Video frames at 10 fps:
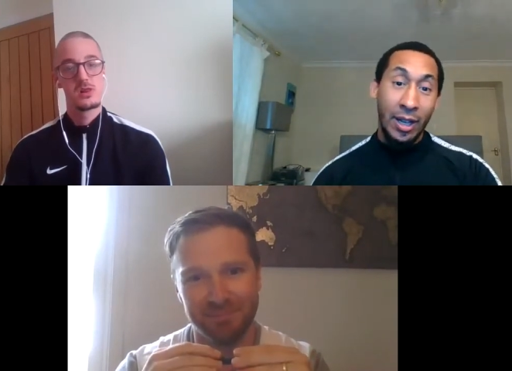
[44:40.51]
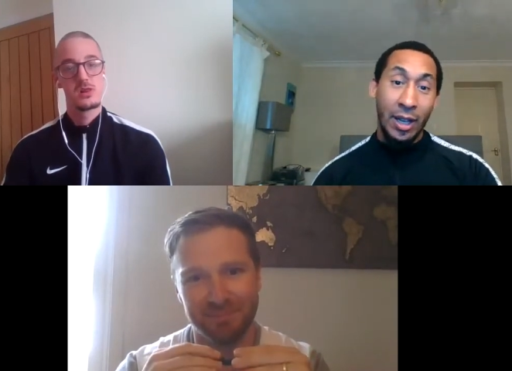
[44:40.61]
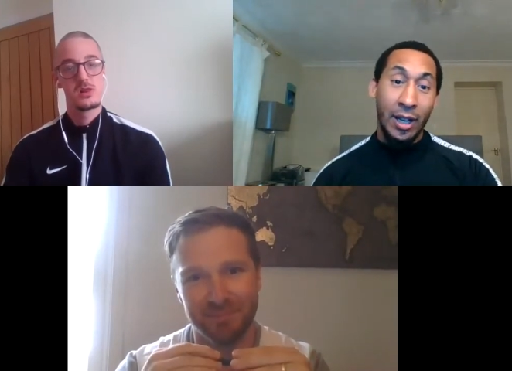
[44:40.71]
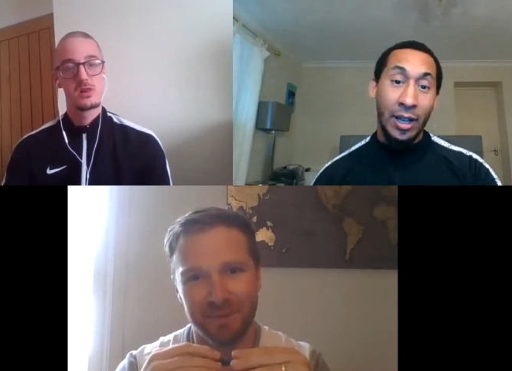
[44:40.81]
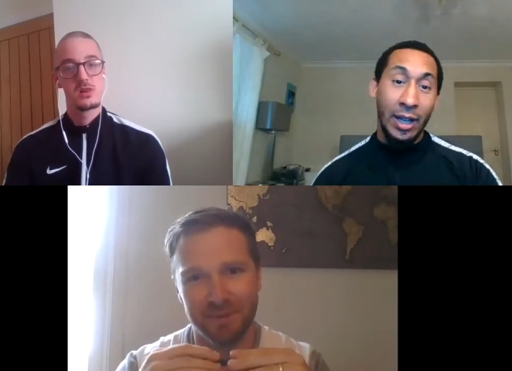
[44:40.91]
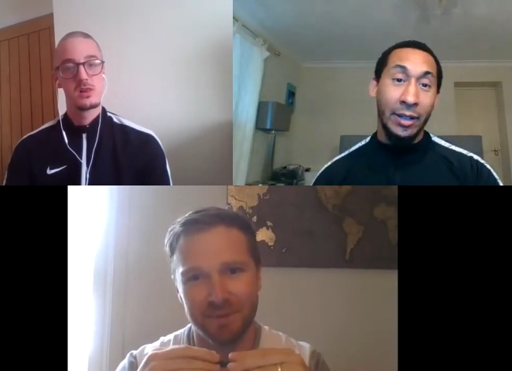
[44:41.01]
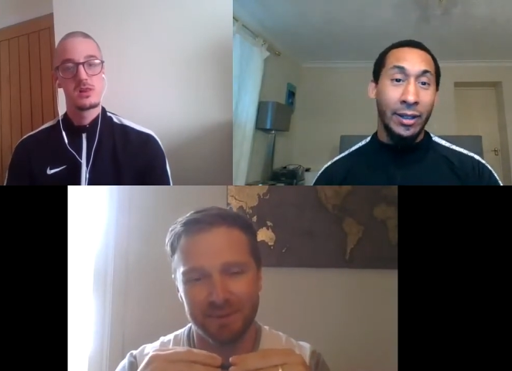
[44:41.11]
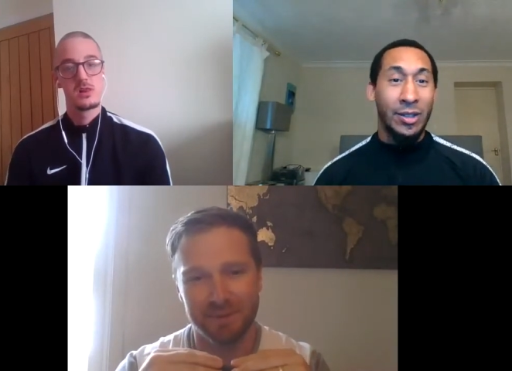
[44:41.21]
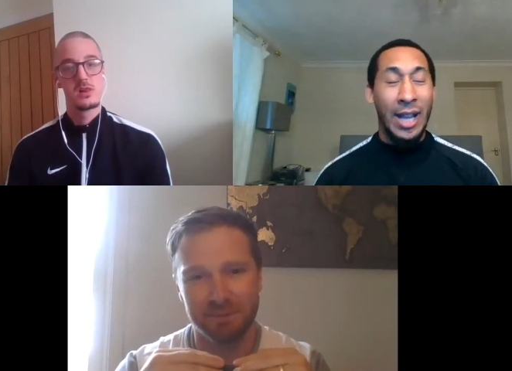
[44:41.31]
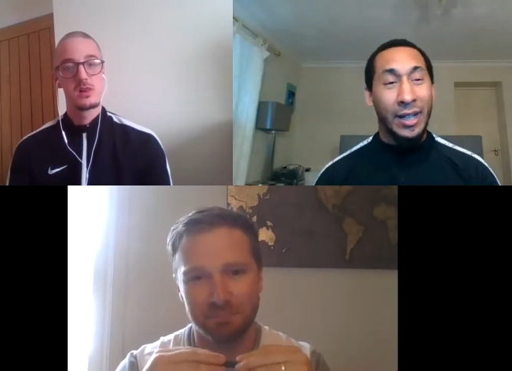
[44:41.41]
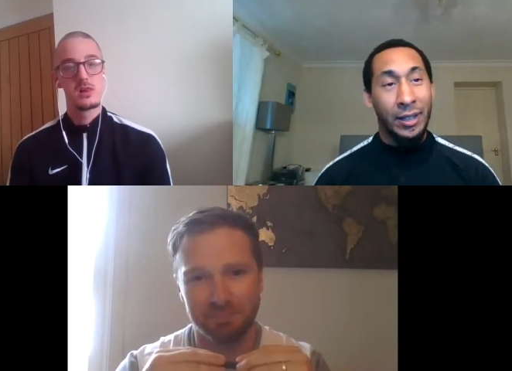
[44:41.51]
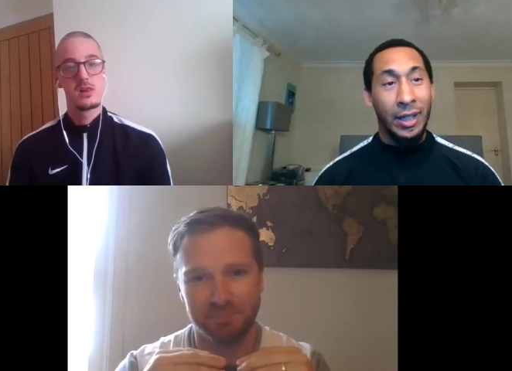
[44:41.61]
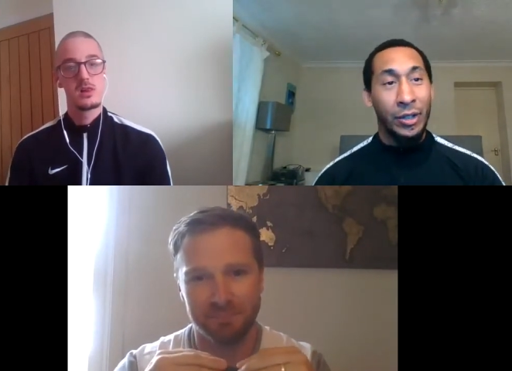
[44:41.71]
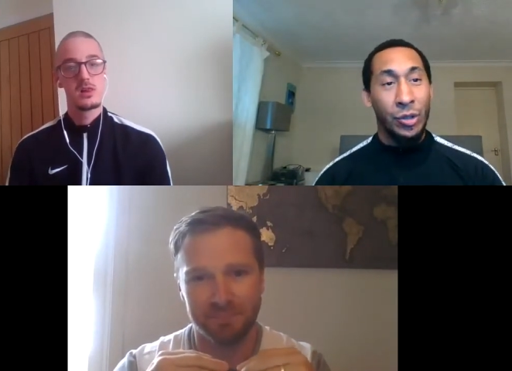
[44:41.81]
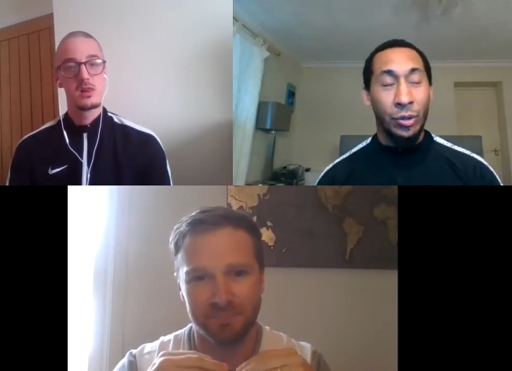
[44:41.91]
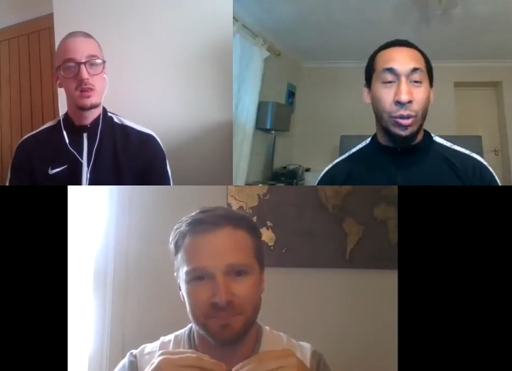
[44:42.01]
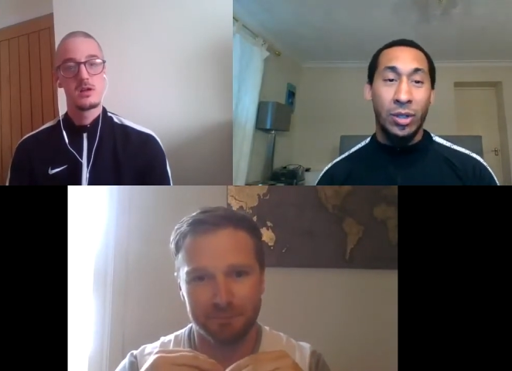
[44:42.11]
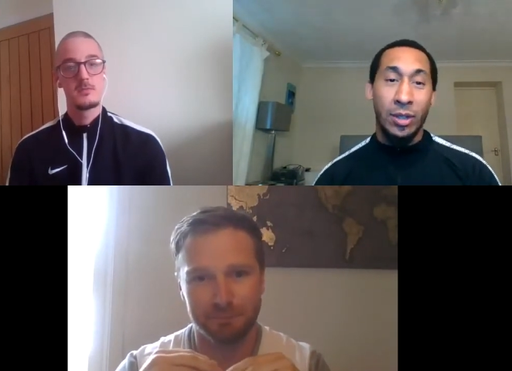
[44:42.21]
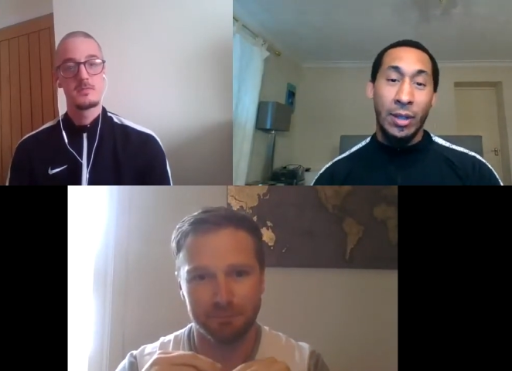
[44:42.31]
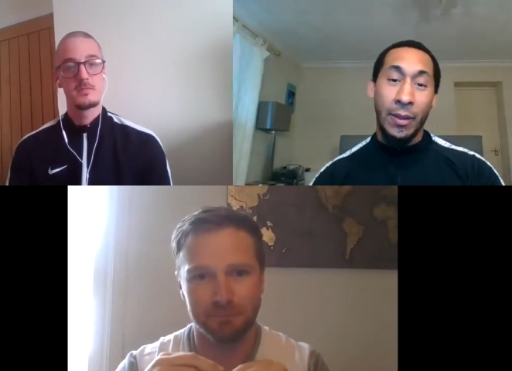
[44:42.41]
Speaker 1: and it's like an
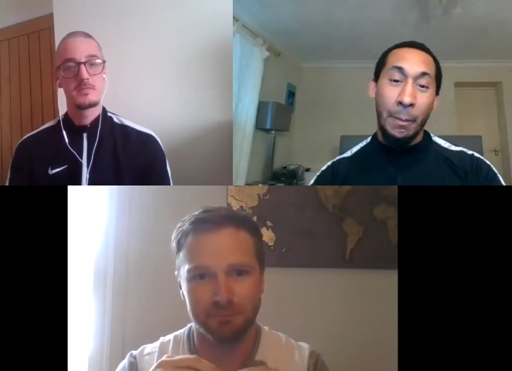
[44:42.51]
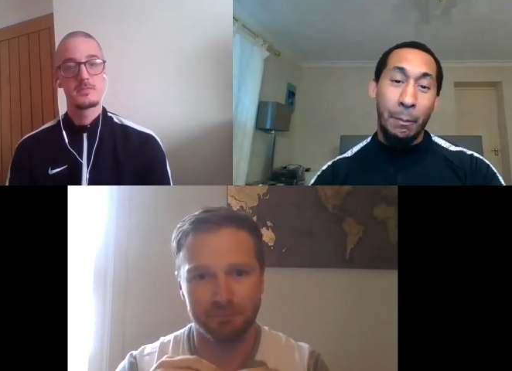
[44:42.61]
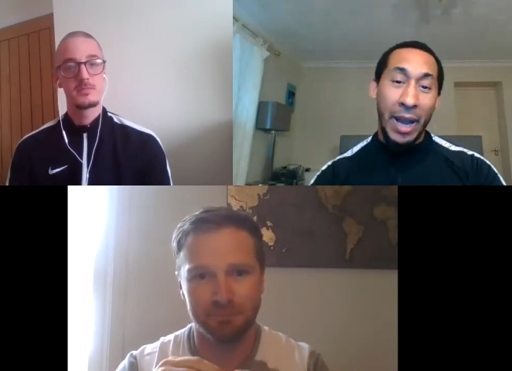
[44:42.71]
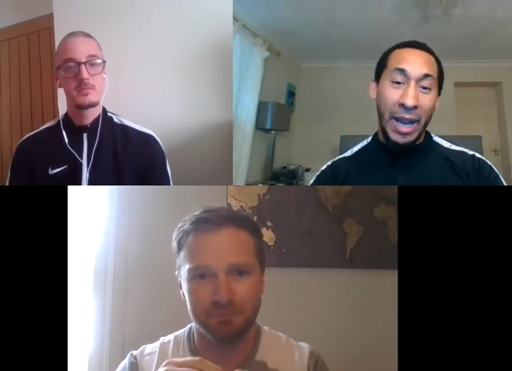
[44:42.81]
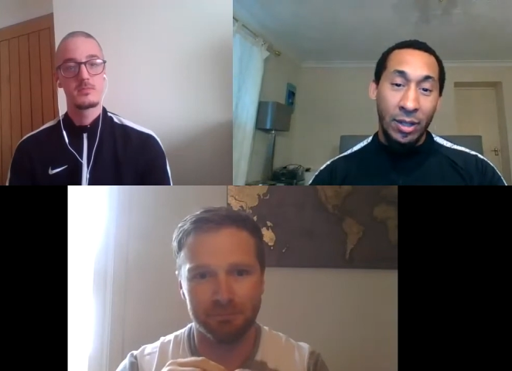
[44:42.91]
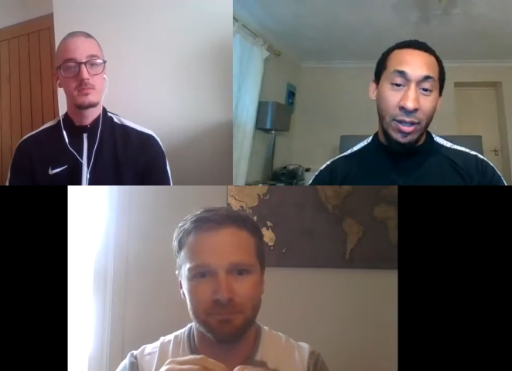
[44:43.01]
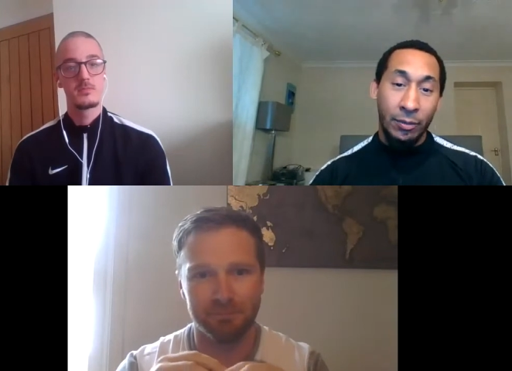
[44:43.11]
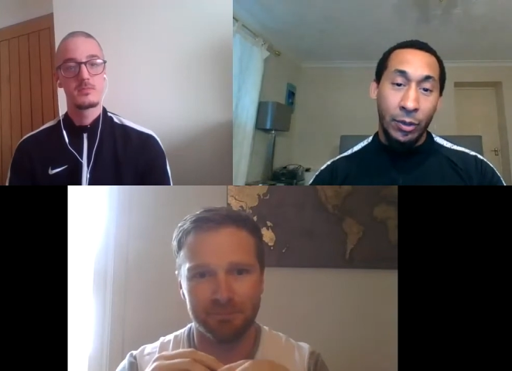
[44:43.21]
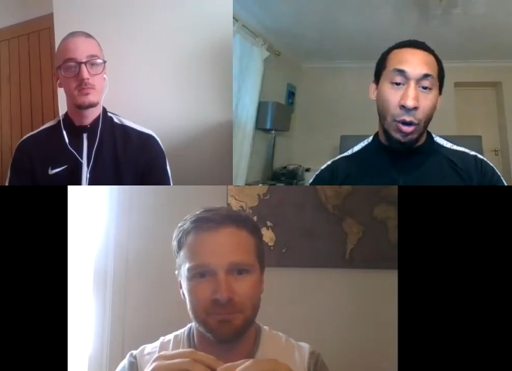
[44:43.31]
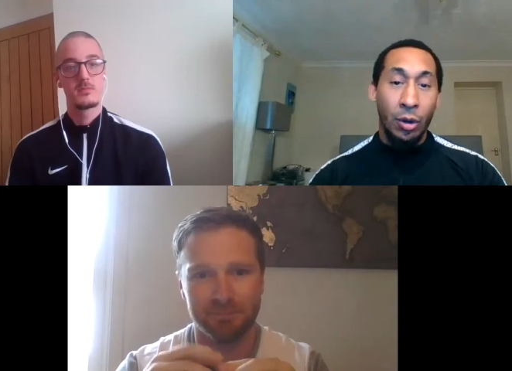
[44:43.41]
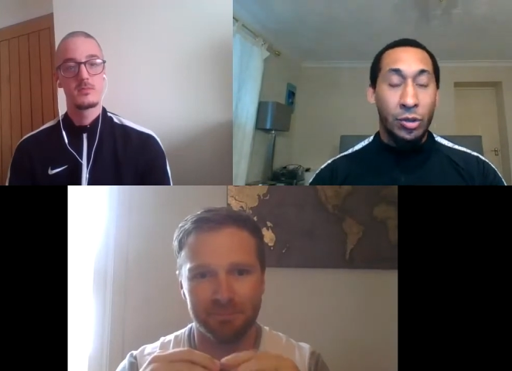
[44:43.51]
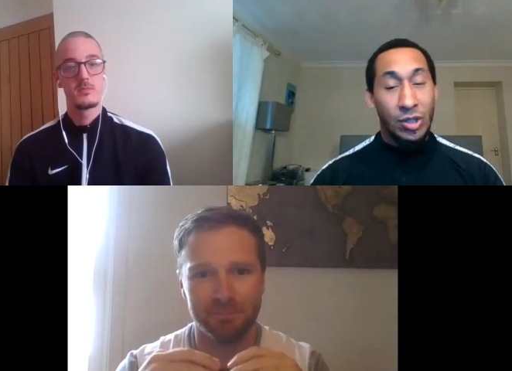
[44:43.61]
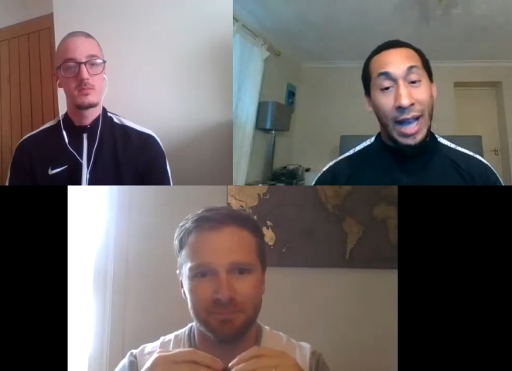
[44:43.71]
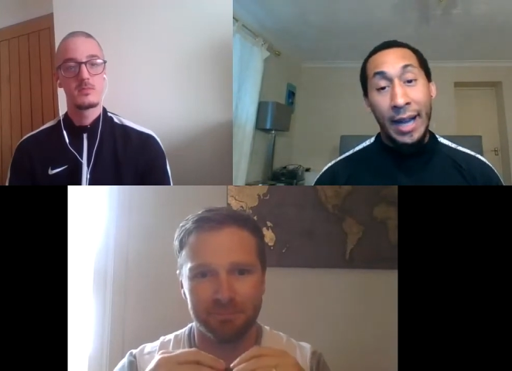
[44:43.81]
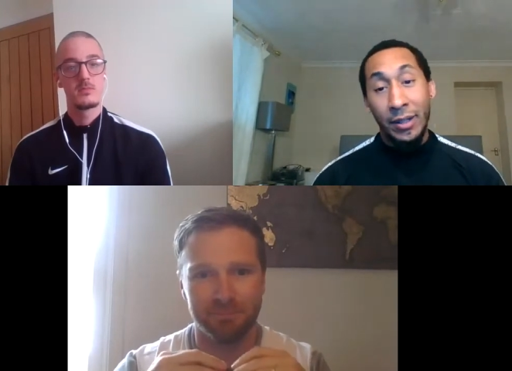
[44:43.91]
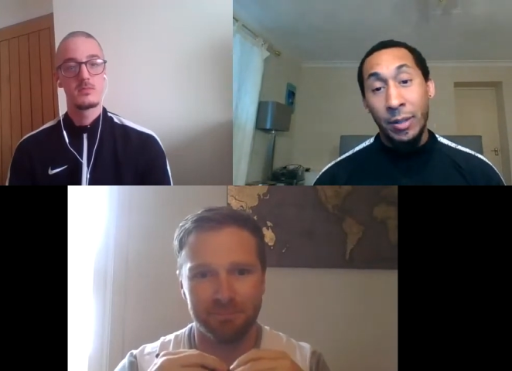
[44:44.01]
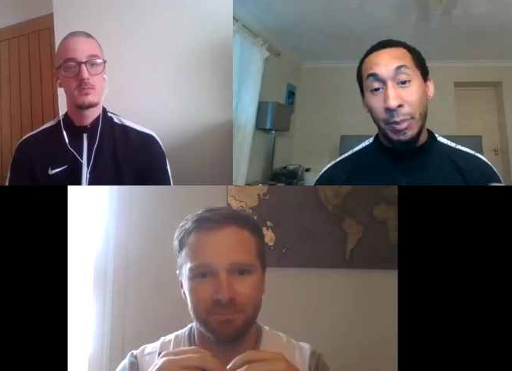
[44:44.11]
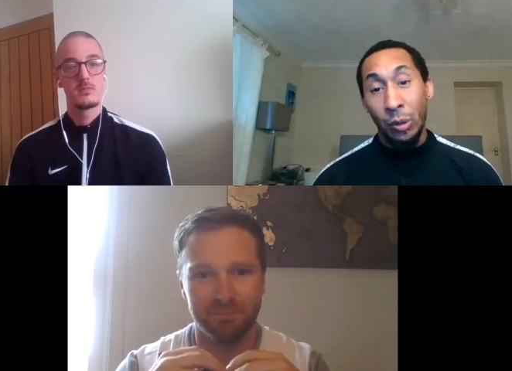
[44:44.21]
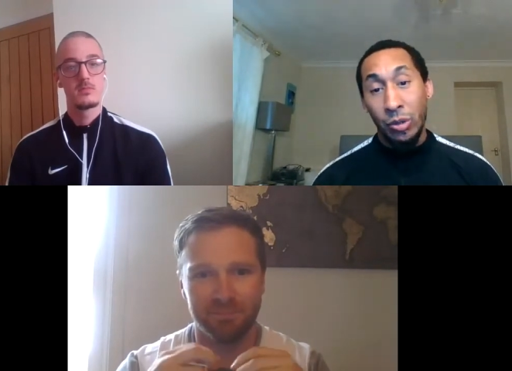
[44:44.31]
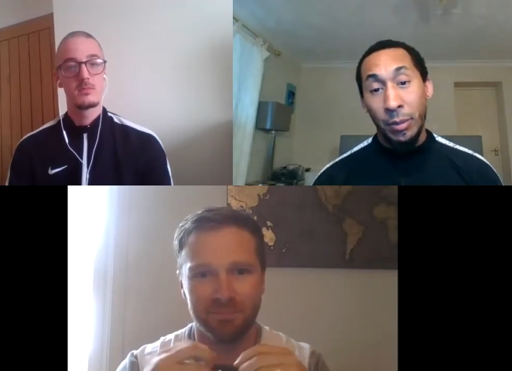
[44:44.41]
introduction and the base of starting to
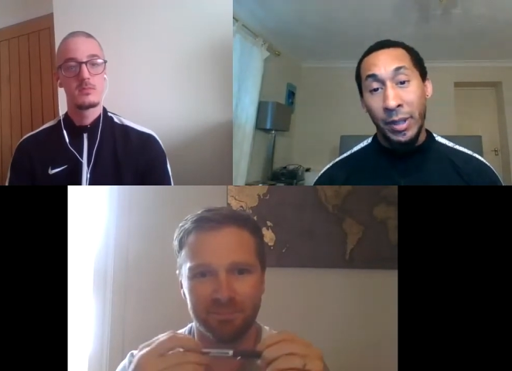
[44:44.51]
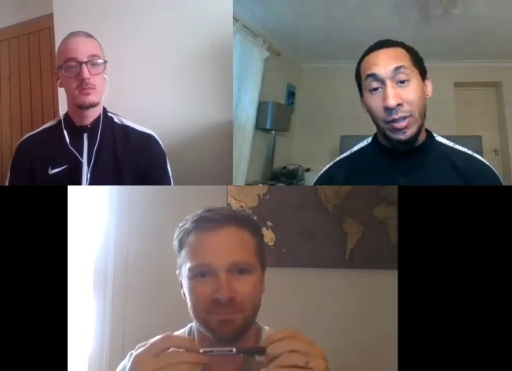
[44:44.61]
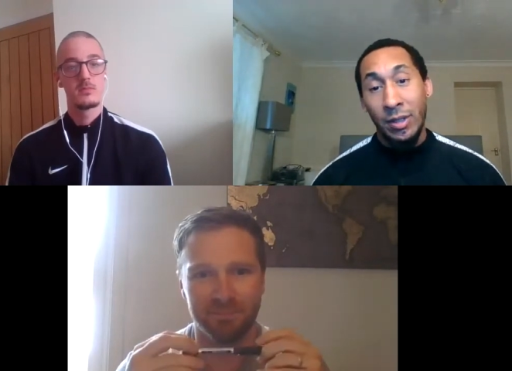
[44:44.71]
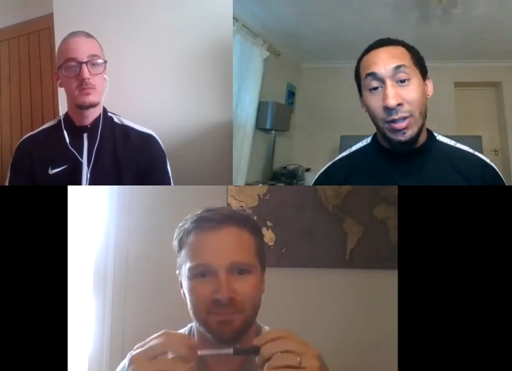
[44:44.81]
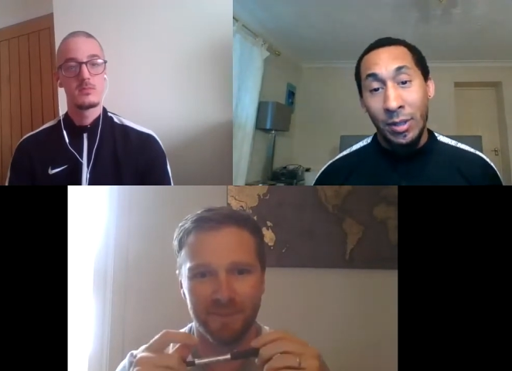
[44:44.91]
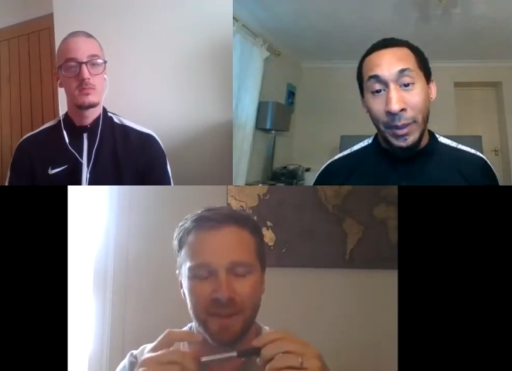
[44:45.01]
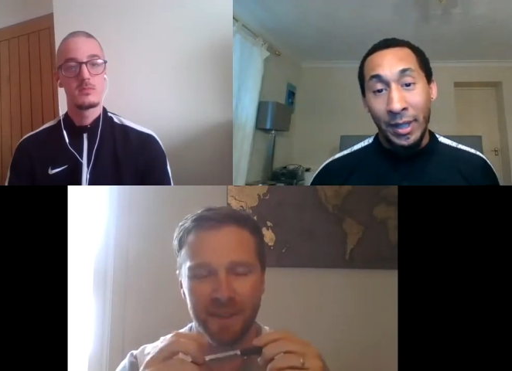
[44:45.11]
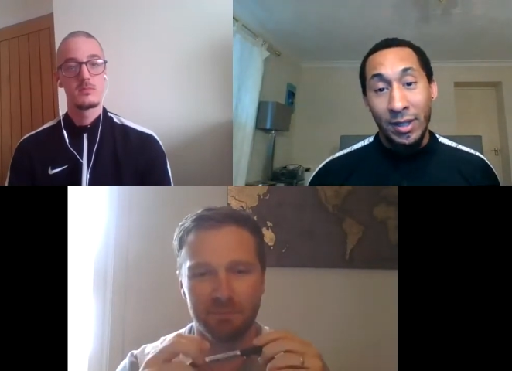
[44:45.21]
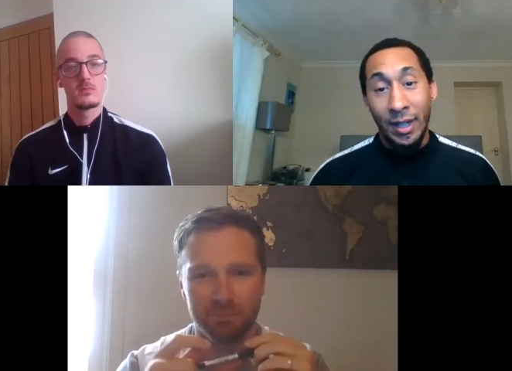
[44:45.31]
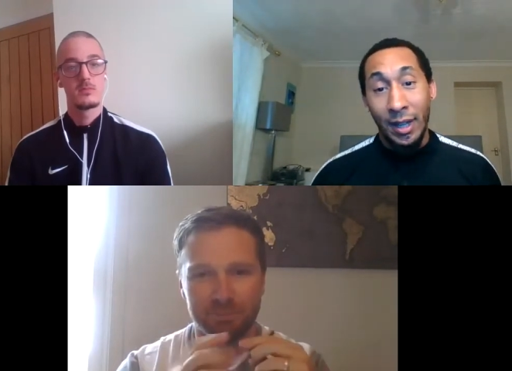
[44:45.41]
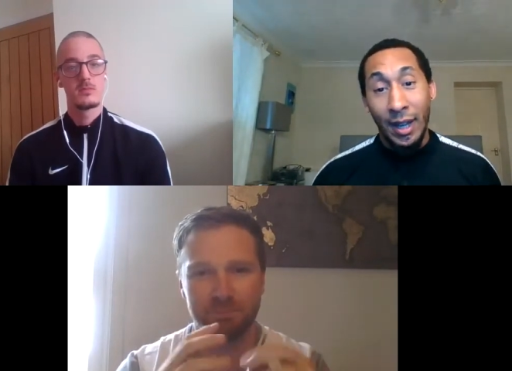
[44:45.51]
build your business as a PT.